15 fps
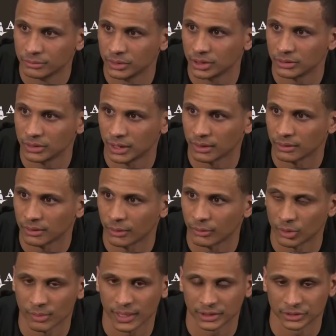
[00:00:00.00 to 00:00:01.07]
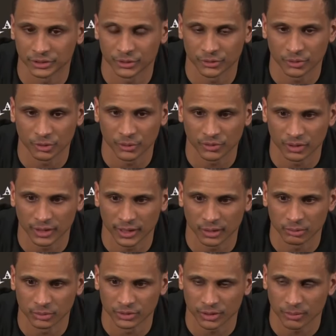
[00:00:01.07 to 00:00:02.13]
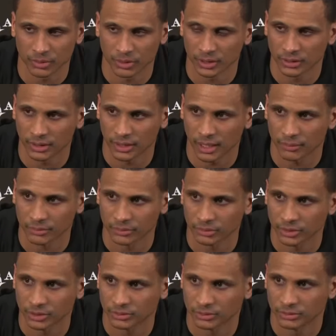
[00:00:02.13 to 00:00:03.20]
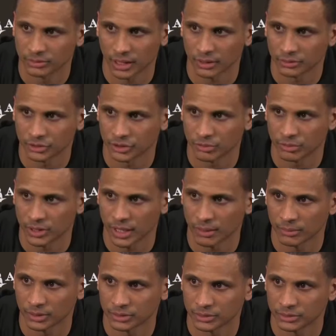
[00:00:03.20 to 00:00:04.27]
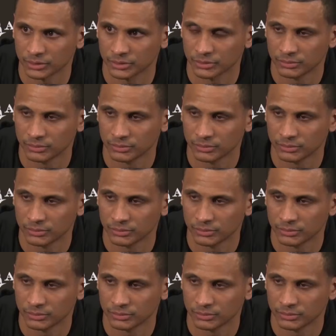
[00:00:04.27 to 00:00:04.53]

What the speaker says: But, yeah, I would imagine there's always a let-up when something like that happens, but not shouldn't be that much.